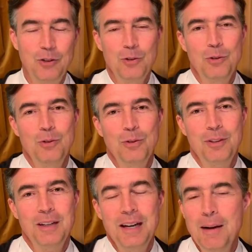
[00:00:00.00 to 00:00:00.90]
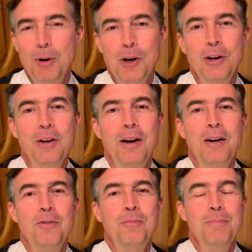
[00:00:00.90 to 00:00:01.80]
to the neighborhood
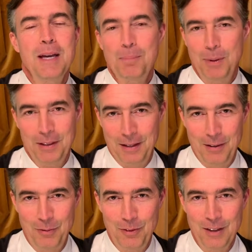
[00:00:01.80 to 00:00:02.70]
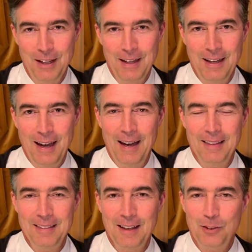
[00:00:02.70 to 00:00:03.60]
of make-believe.
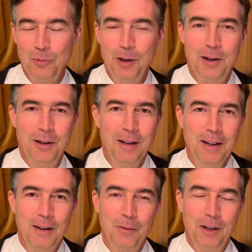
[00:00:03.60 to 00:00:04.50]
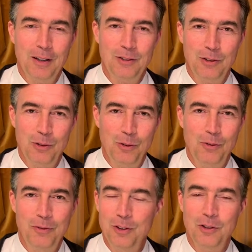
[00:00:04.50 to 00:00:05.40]
And that's where we got to
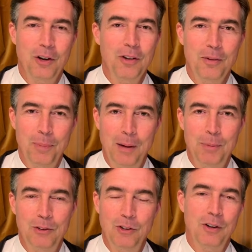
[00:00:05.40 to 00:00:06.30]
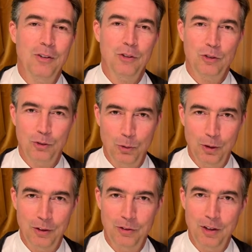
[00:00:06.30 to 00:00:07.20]
visit all the puppets and all the stories